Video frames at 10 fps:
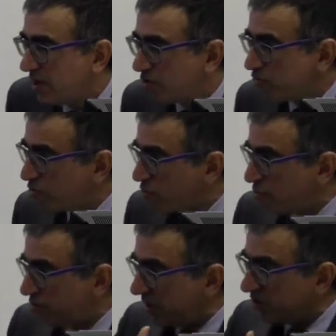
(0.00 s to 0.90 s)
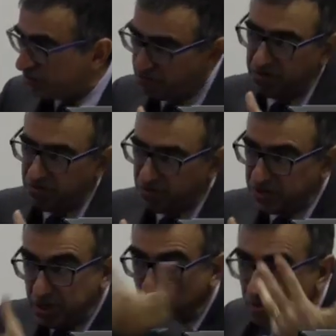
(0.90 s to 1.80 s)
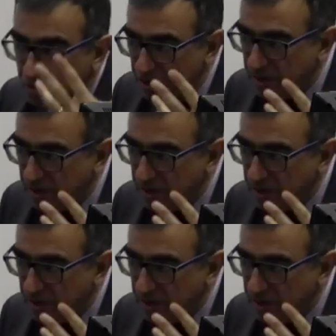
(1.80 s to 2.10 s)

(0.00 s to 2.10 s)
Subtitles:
So you could introduce new